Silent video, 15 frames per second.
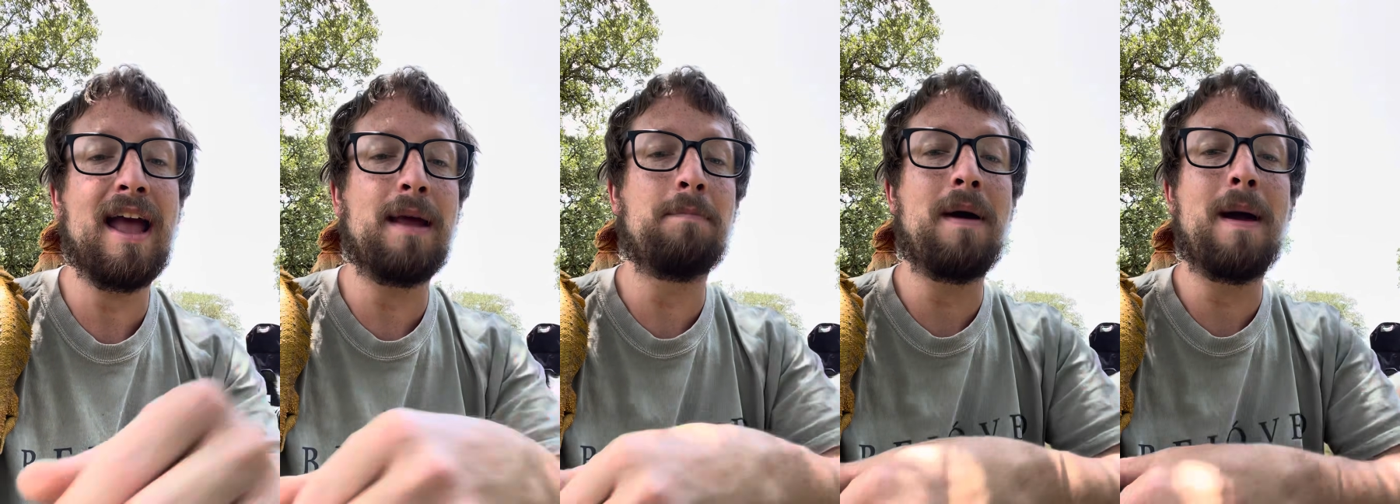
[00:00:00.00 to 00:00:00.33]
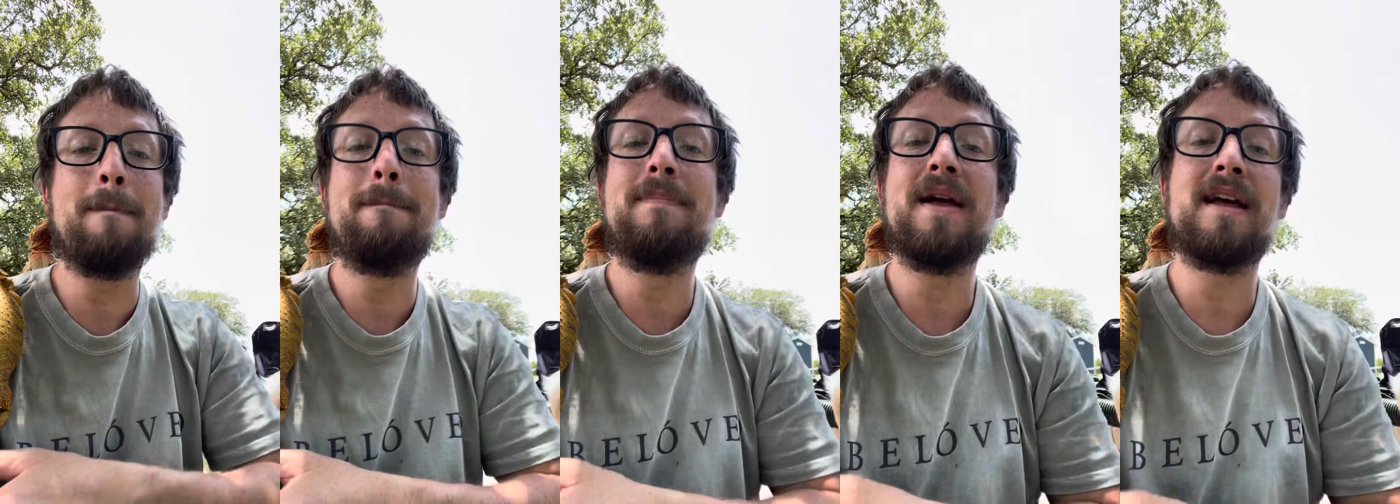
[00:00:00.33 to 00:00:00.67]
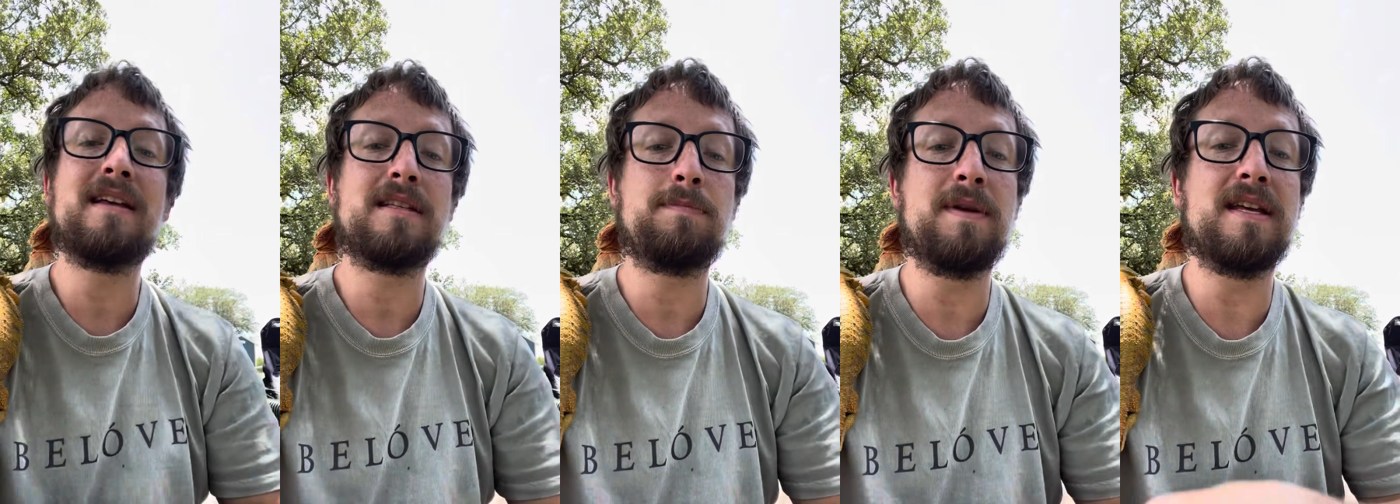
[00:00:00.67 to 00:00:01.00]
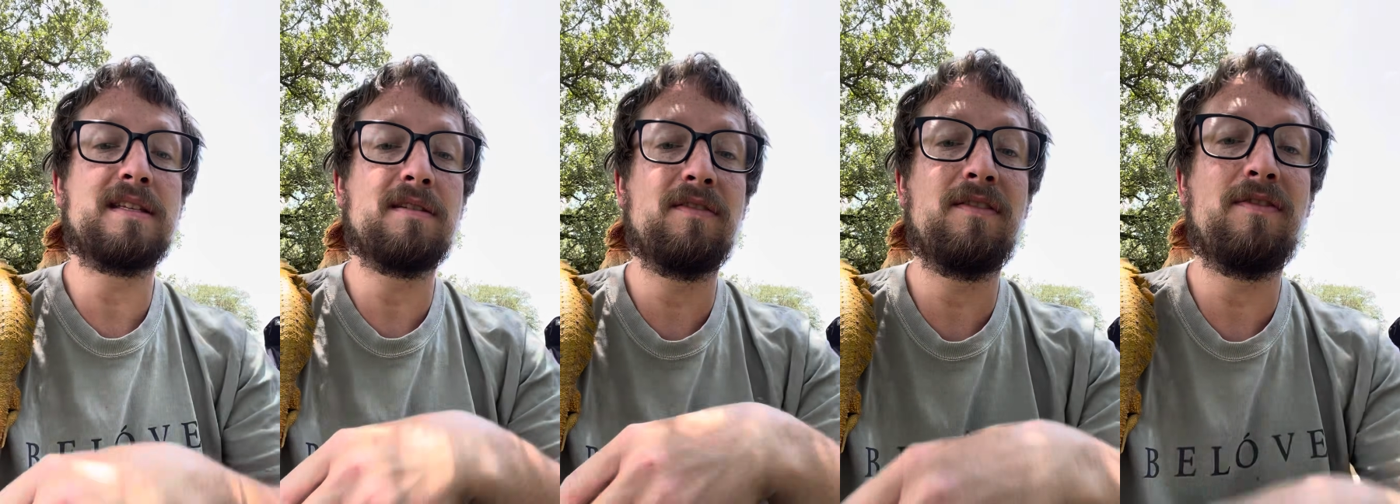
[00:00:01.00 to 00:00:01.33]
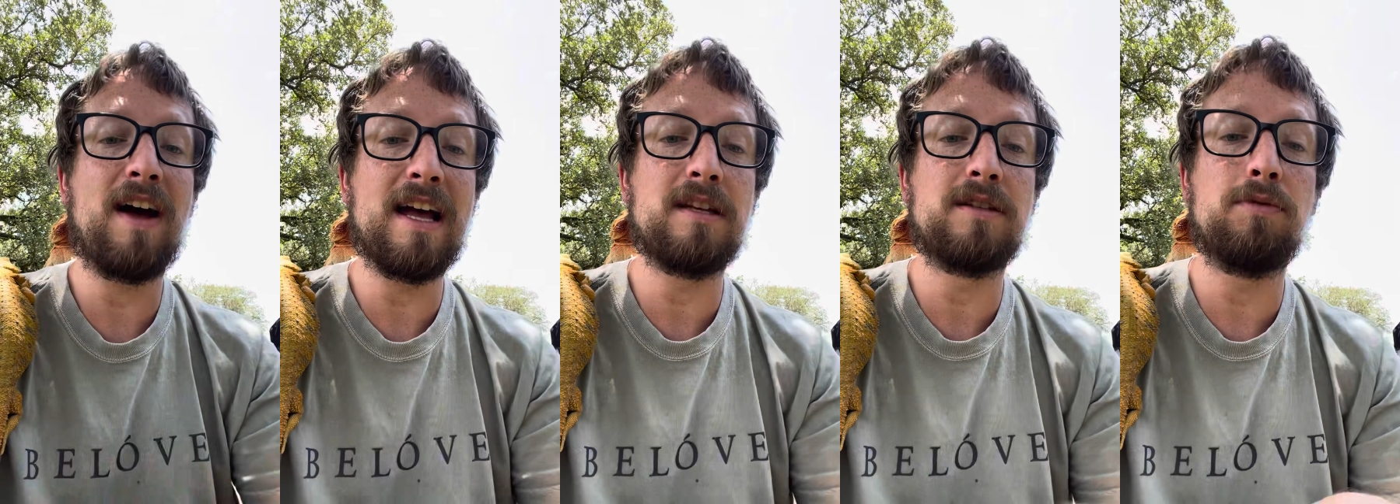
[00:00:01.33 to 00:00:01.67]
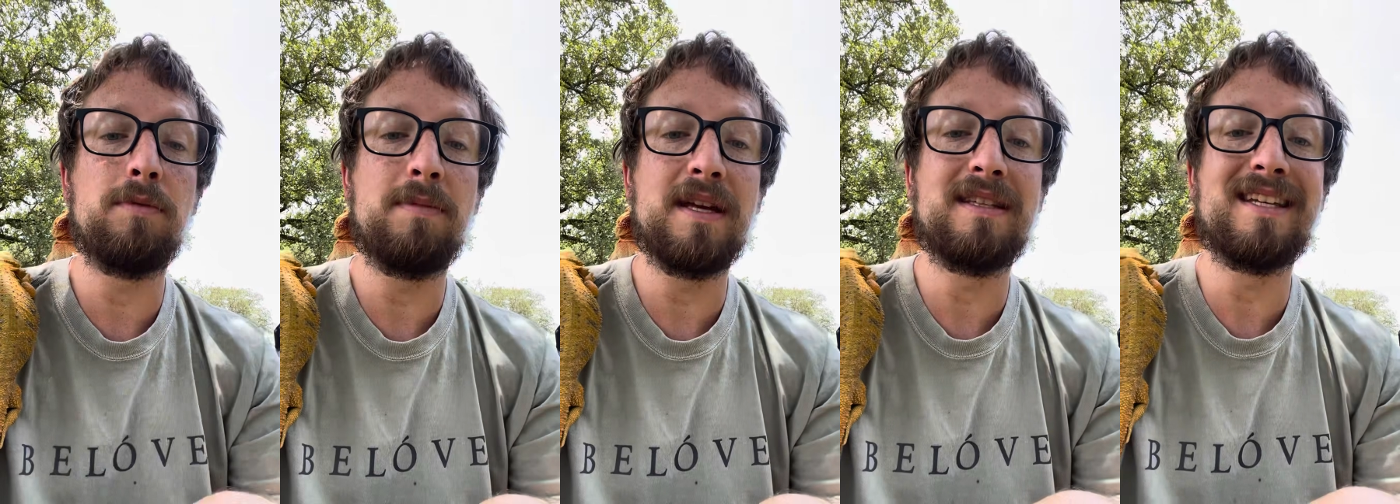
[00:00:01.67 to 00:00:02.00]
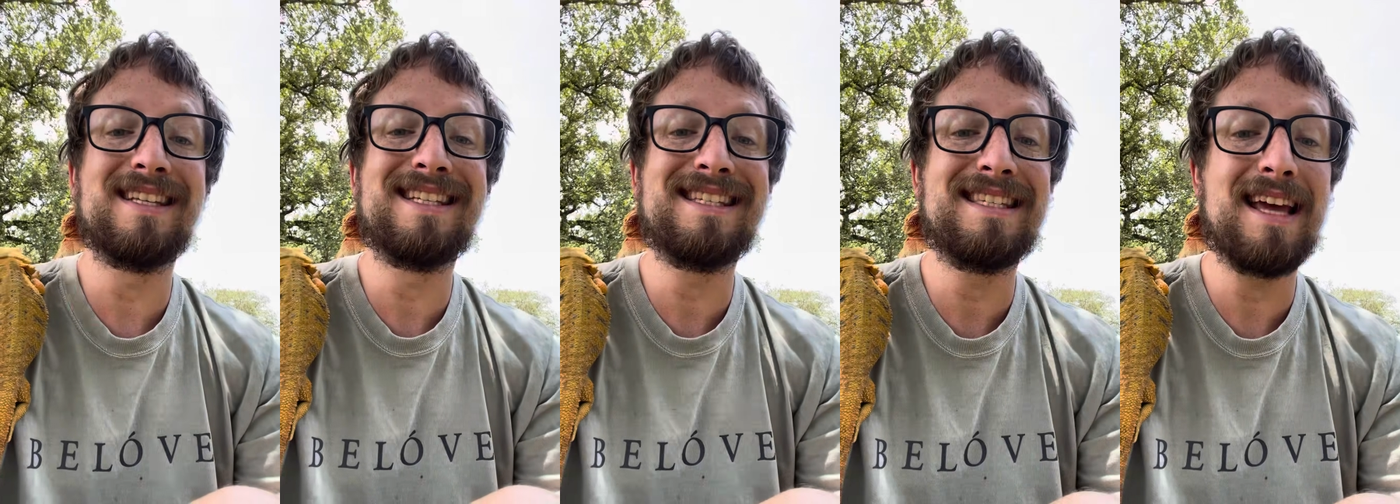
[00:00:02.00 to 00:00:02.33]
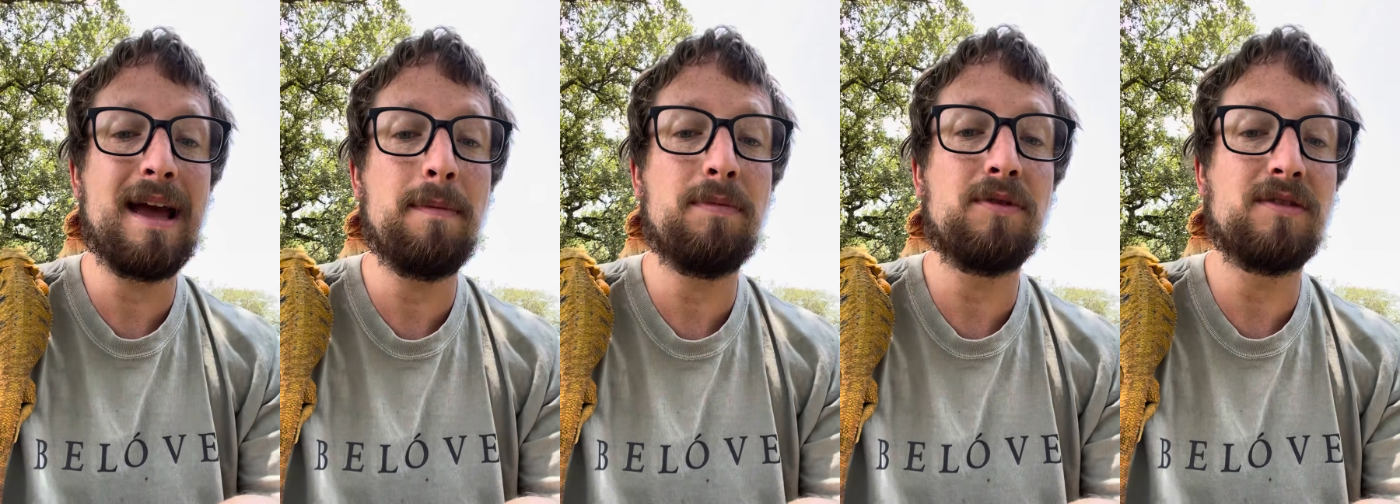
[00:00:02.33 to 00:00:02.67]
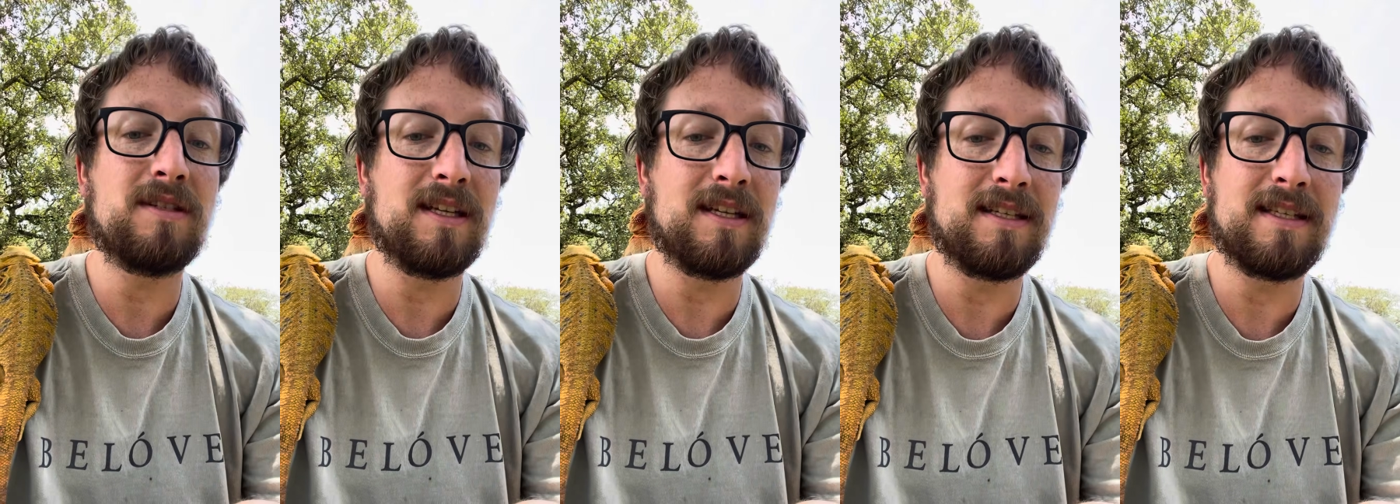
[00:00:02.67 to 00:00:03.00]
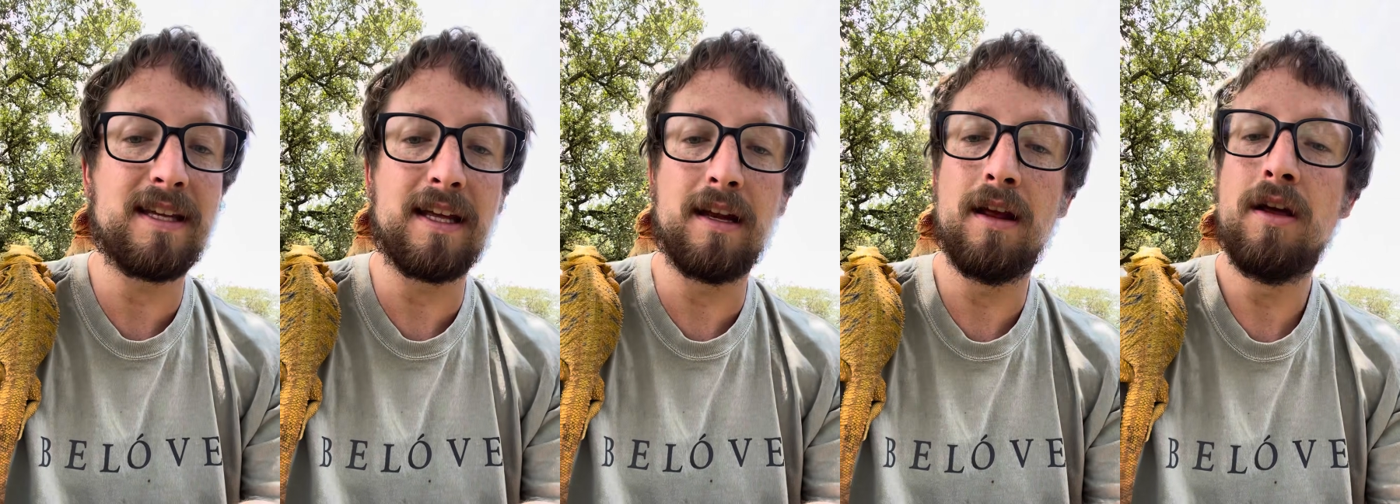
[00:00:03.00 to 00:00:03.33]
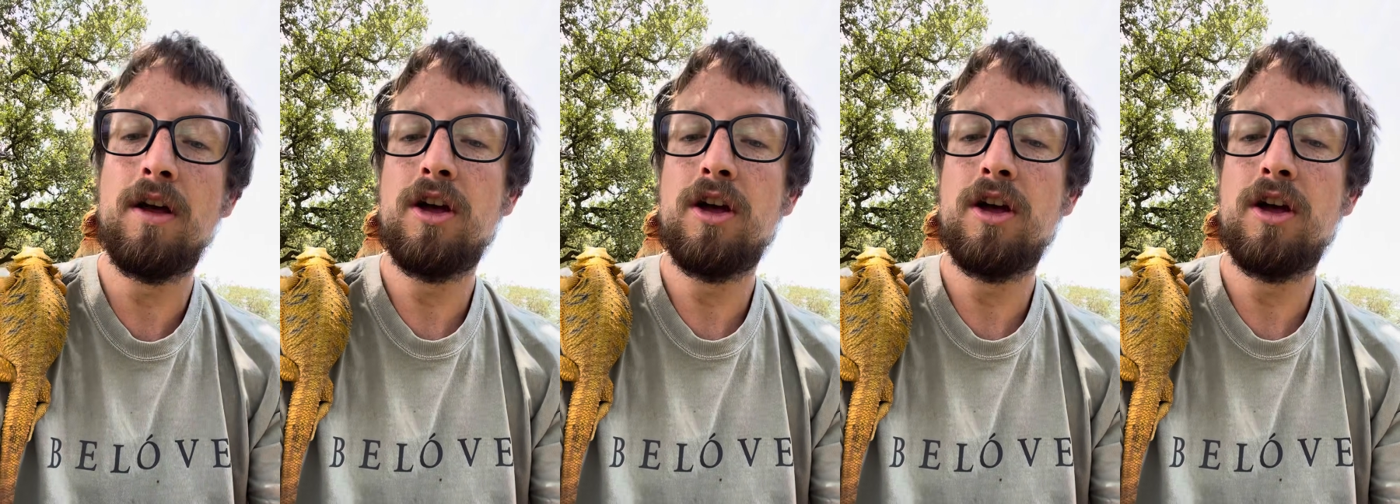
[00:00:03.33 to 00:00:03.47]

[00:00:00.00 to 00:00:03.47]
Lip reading: and my biggest piece of advice would be to stay persistent.